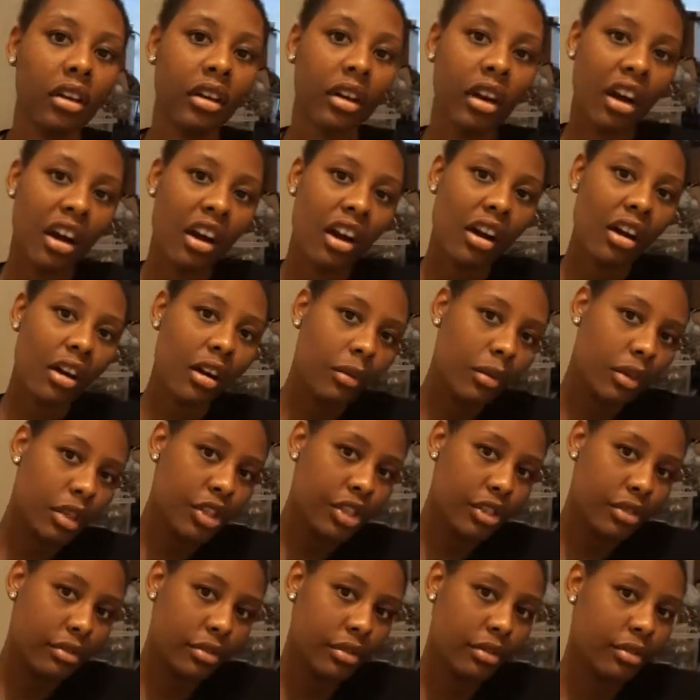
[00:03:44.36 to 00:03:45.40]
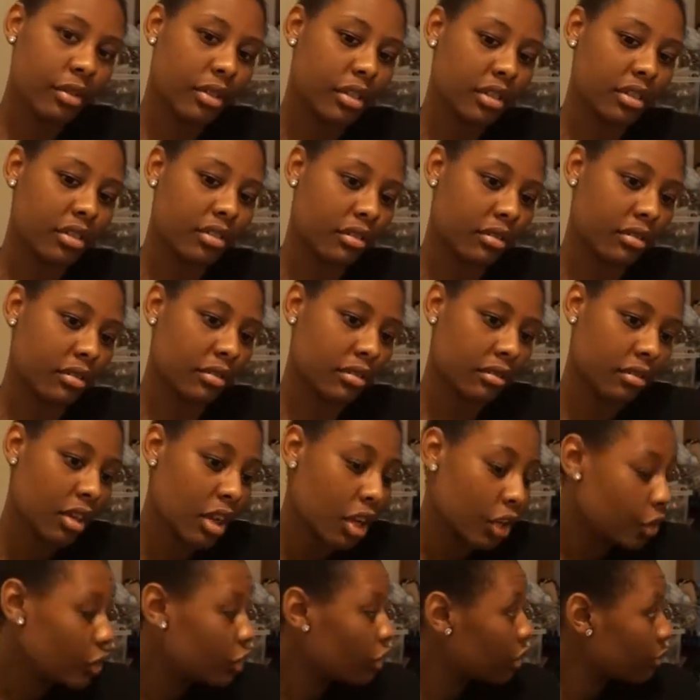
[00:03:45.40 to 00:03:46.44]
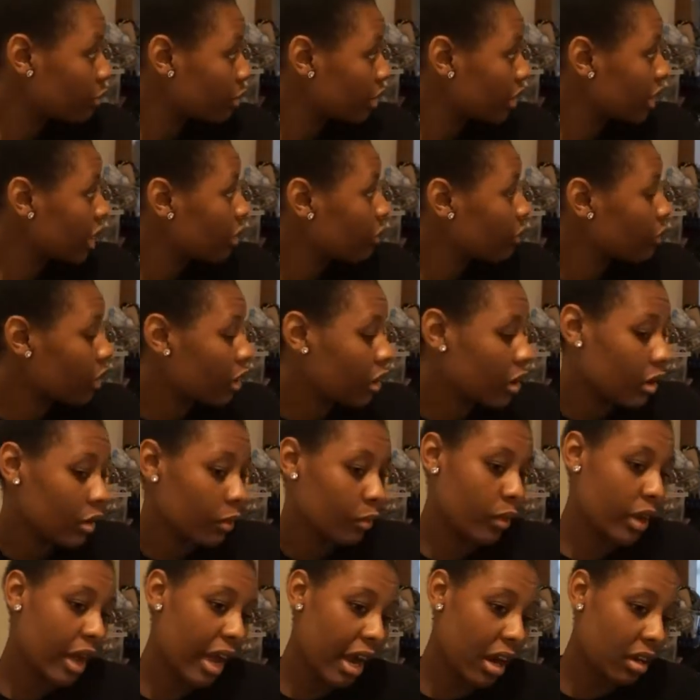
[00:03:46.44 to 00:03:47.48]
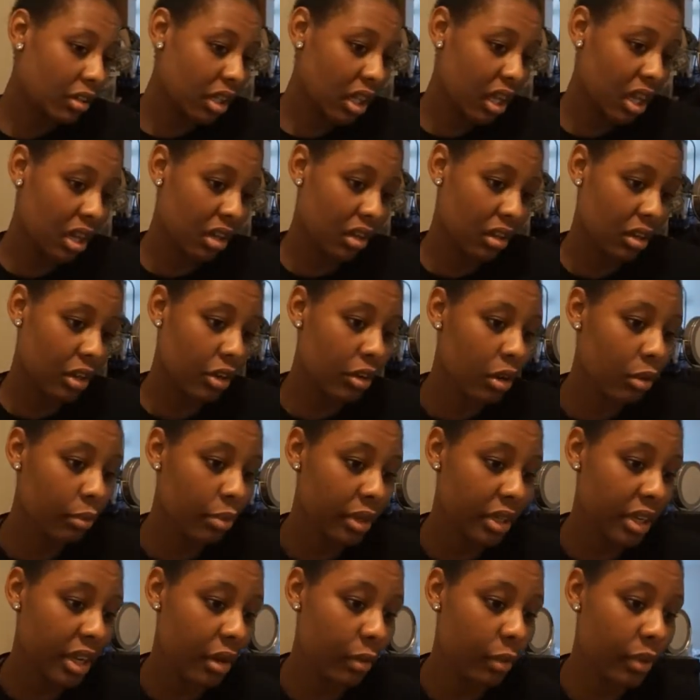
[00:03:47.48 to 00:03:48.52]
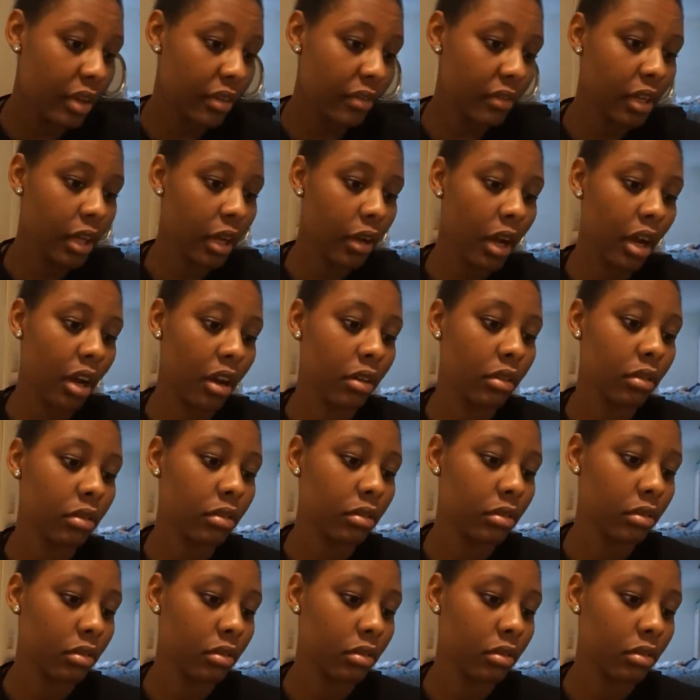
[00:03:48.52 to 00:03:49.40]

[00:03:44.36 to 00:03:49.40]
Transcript: Girl, what are you doing? You gonna put that hair thing, you gonna put that weave in your hair?